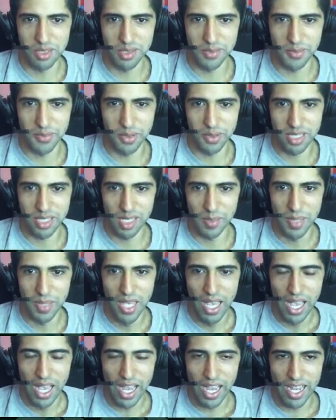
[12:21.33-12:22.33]
the first time.
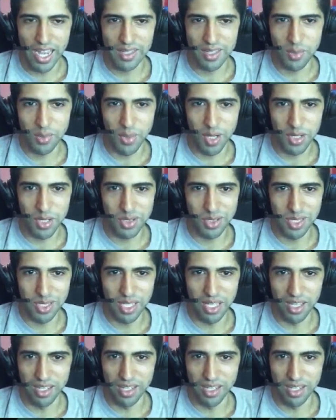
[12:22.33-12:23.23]
I had to watch it again